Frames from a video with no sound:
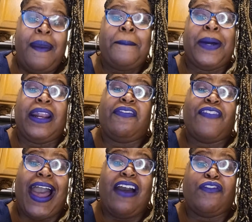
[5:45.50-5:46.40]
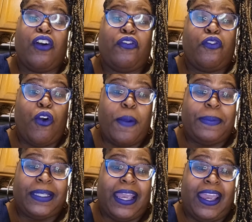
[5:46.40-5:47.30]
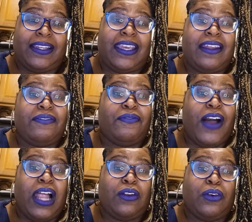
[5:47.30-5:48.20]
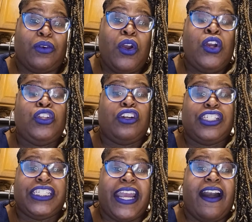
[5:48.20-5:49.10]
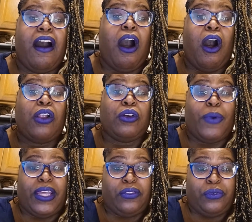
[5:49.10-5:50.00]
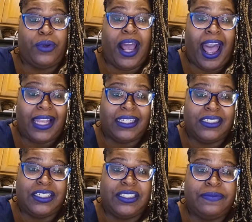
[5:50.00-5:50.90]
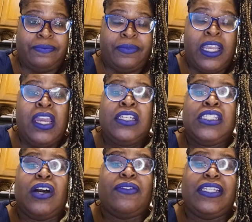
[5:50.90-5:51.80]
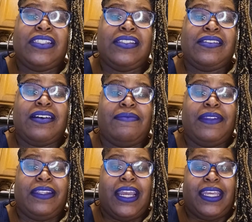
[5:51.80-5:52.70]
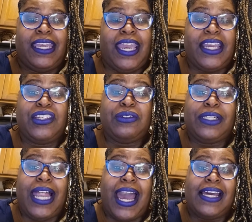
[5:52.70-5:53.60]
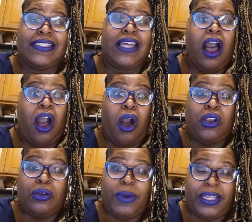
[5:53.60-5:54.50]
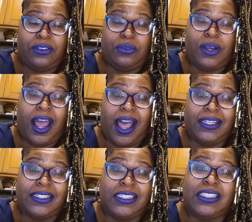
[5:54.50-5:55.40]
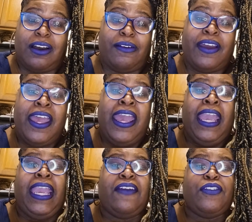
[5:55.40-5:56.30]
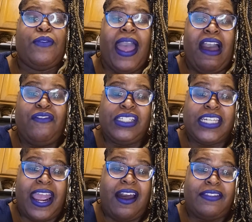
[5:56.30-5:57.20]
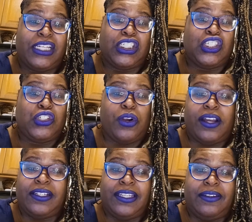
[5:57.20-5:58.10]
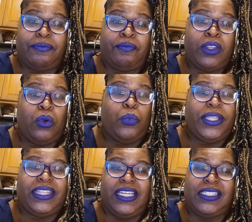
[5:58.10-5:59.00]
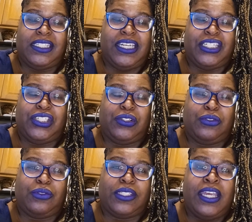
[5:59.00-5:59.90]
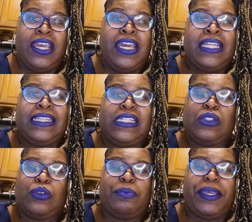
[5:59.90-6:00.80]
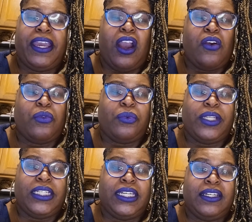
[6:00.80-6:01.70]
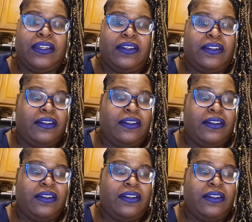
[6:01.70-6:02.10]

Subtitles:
but a 504 plan can follow your child all the way through college. So this is something they can utilize all the way through college. So if you have a child that's struggling with these issues, this will be a really good